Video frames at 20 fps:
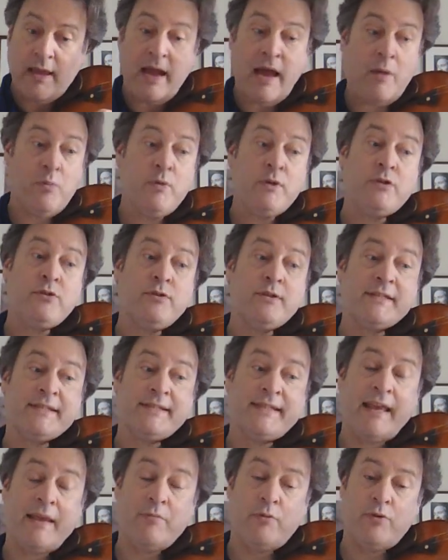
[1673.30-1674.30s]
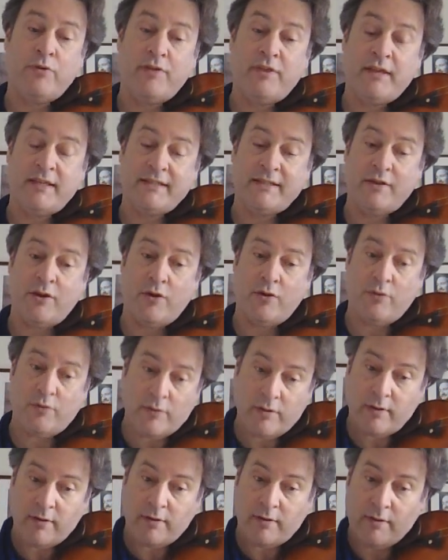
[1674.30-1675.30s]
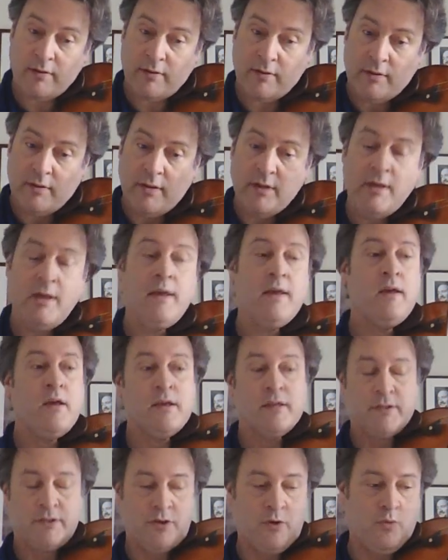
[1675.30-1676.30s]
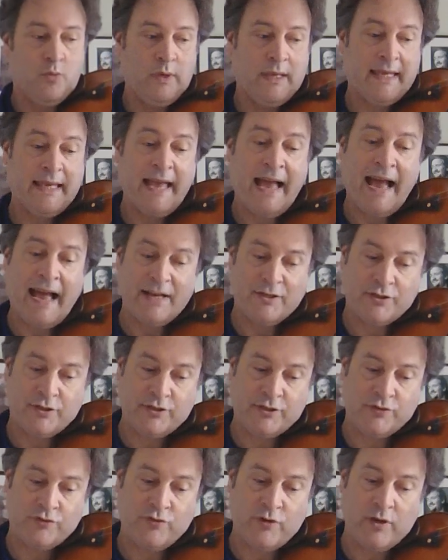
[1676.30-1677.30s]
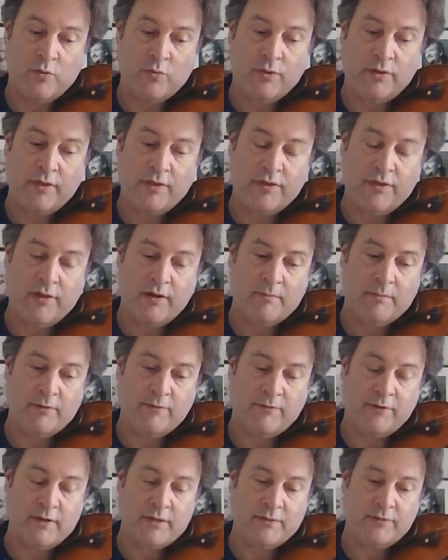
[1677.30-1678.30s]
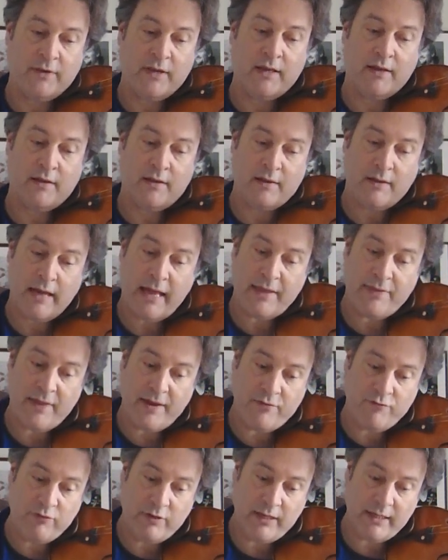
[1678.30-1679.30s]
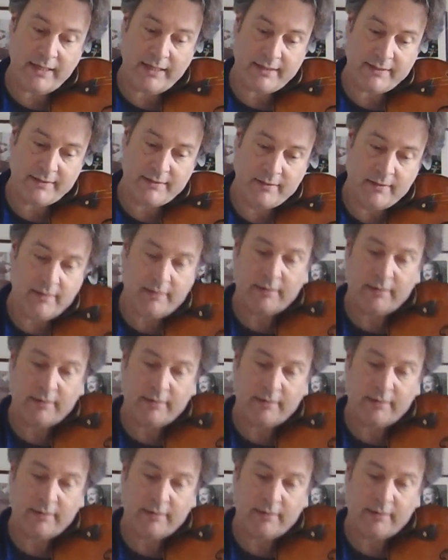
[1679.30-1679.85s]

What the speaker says: And we do the same on this note. So we catch the string with the thumb and first finger and then release.